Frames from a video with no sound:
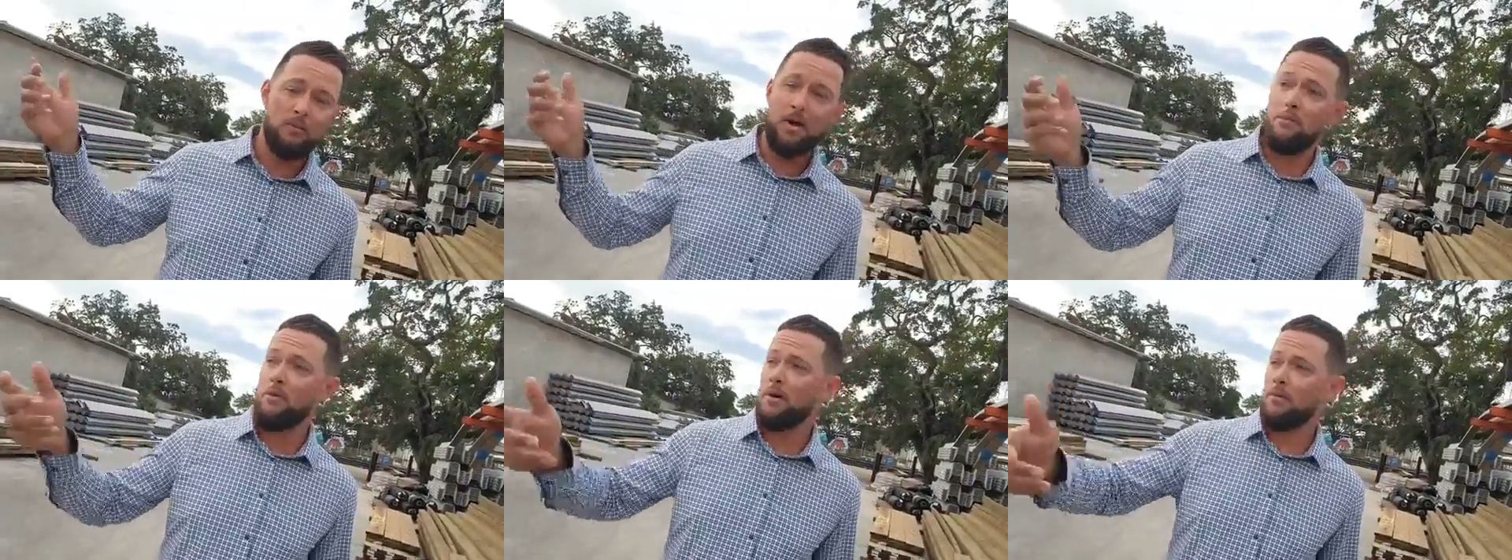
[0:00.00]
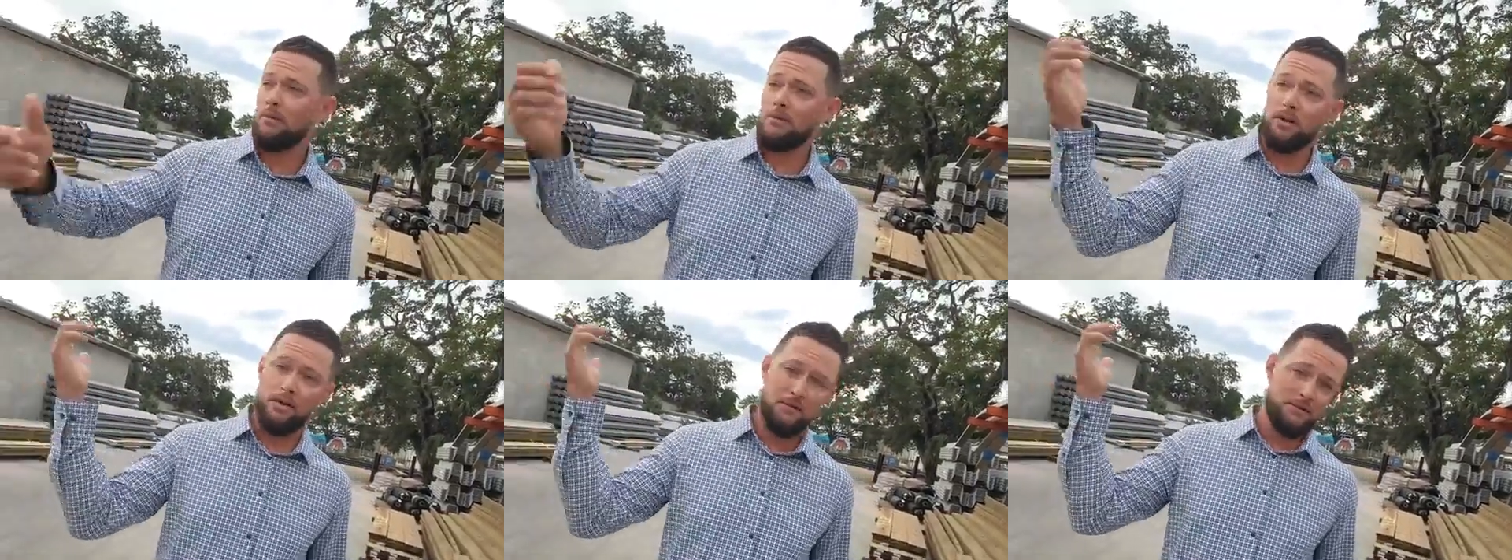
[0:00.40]
My mother
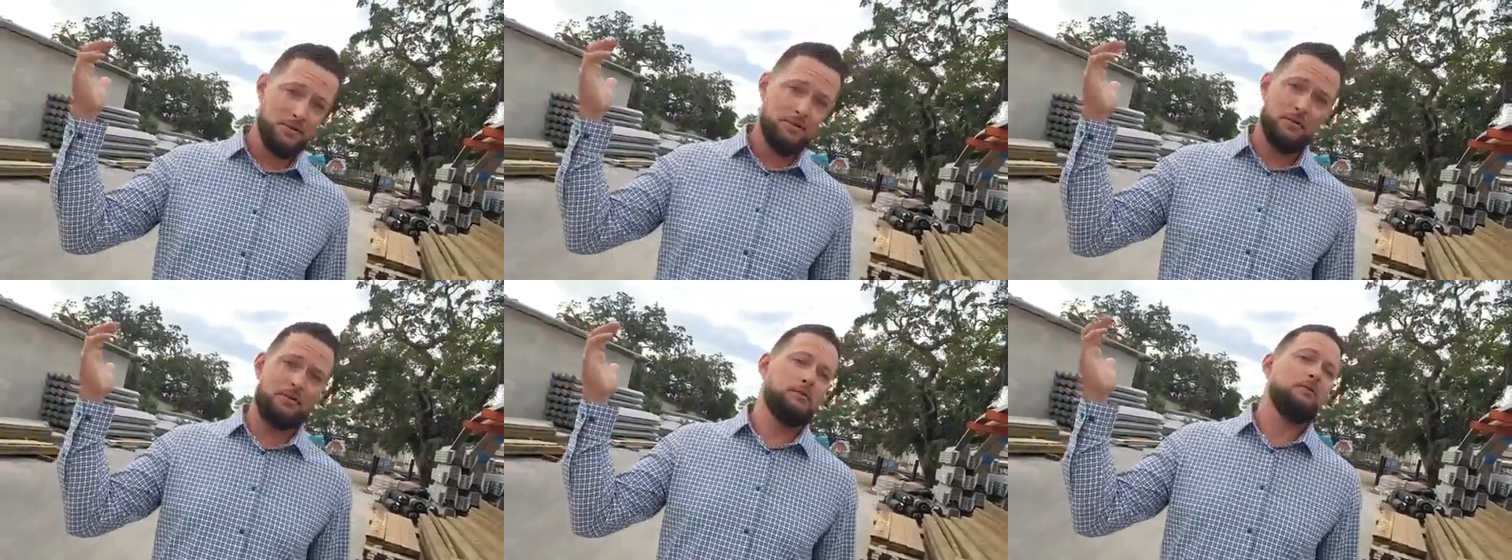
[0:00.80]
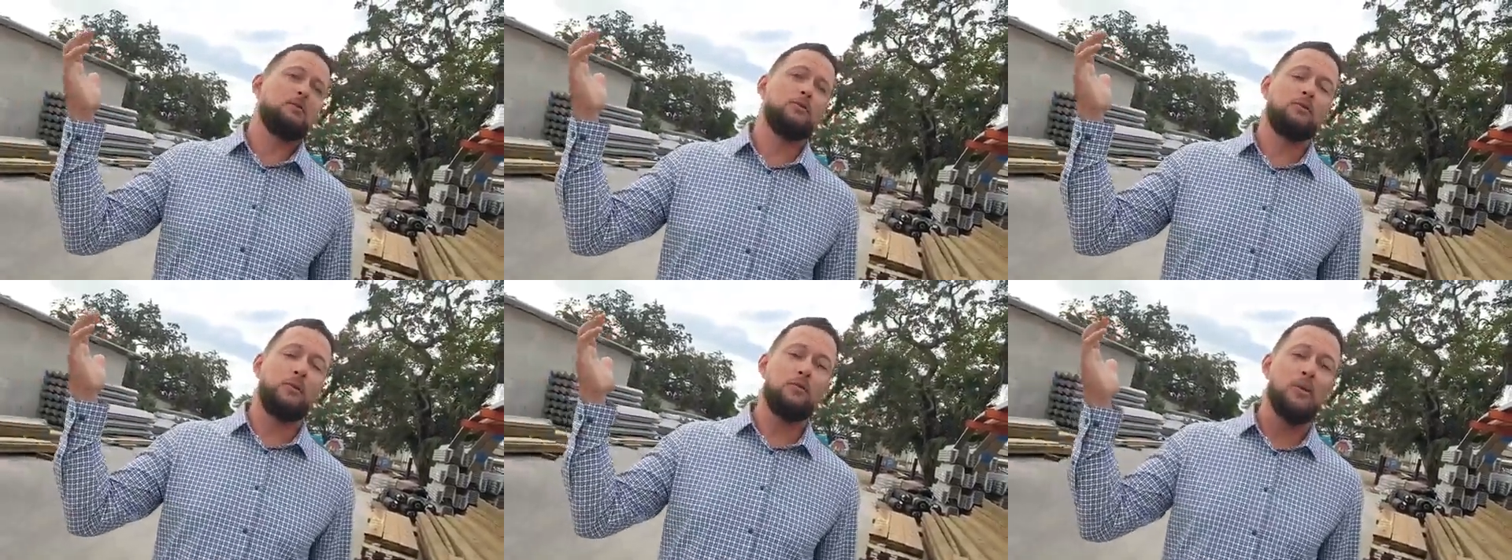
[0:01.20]
lives
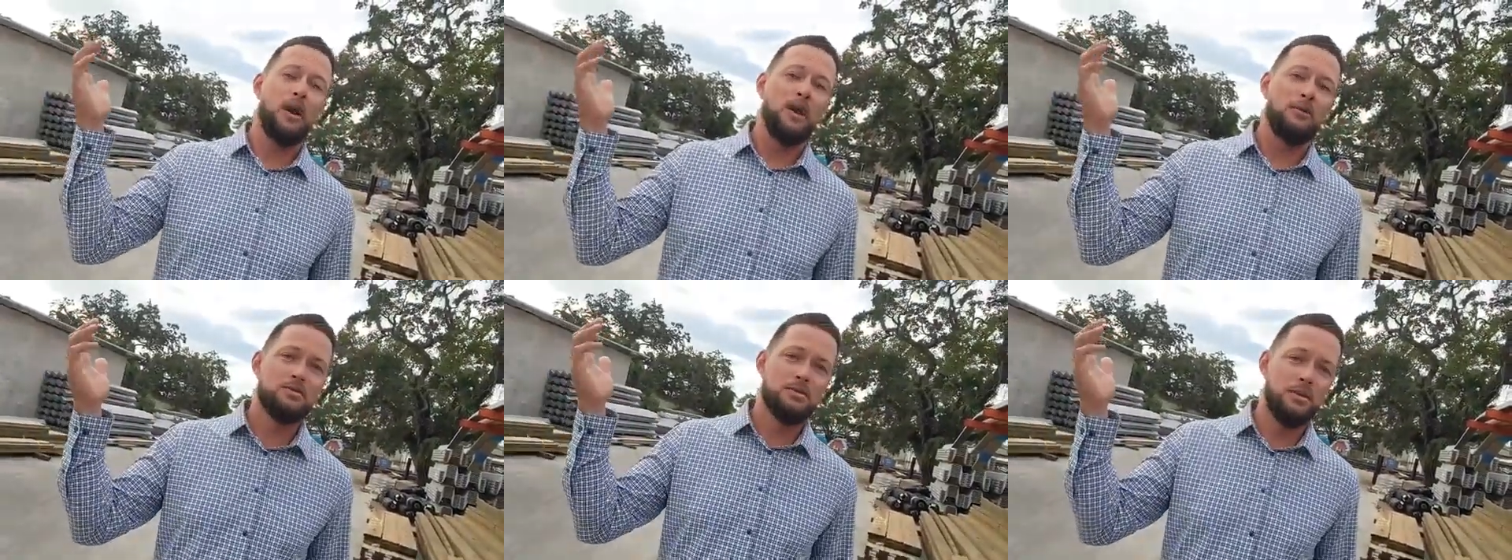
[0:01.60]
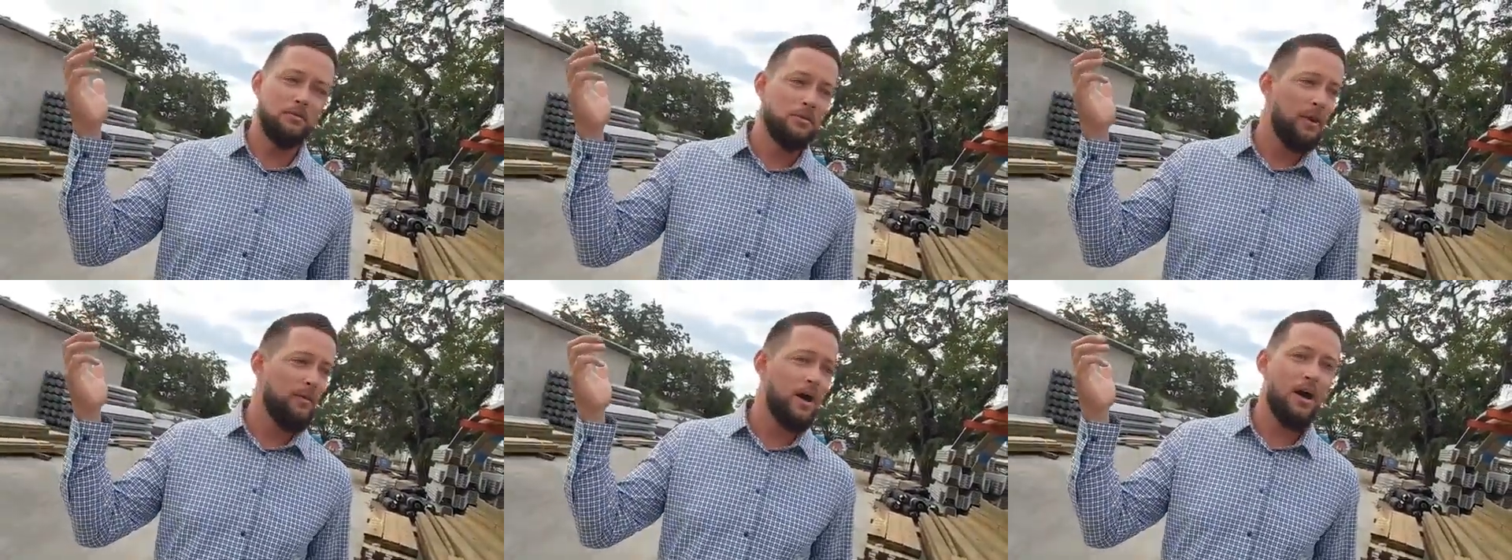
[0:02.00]
3 miles in
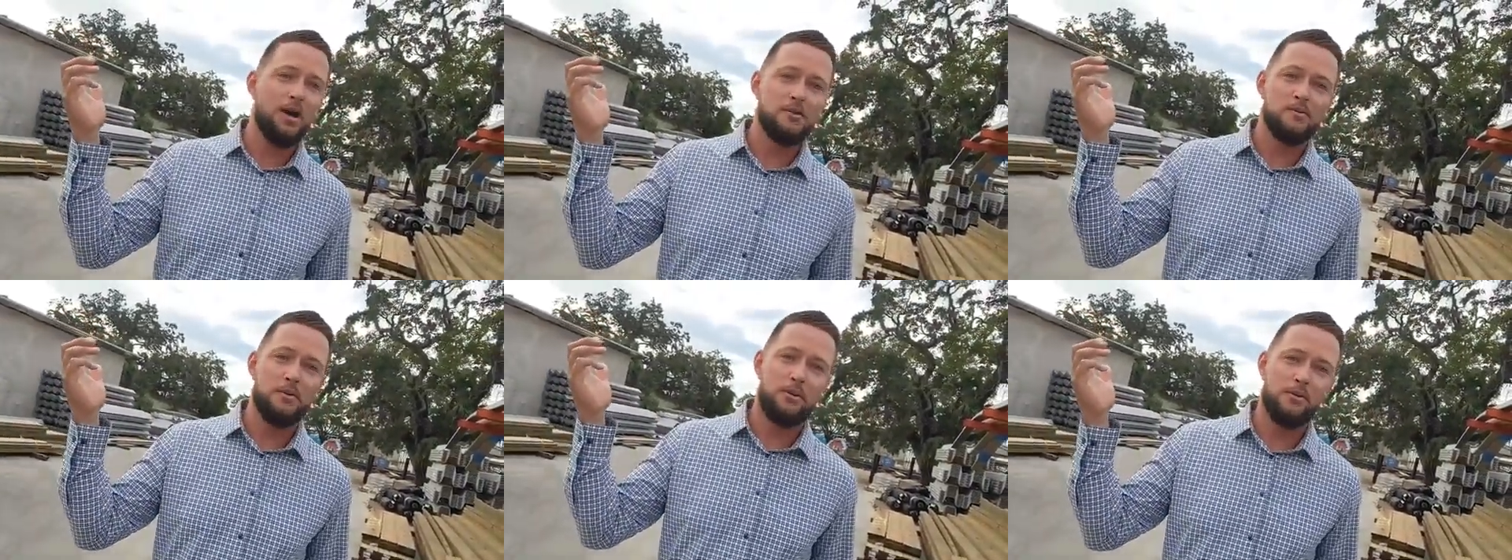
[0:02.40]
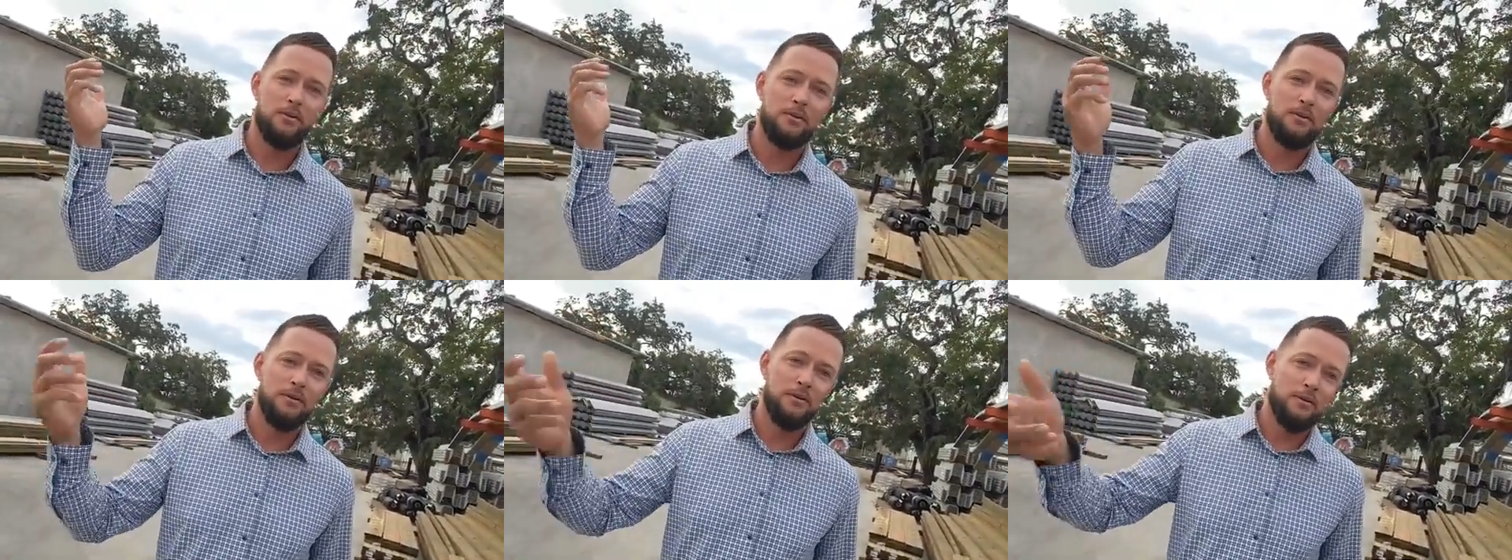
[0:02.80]
by the hospital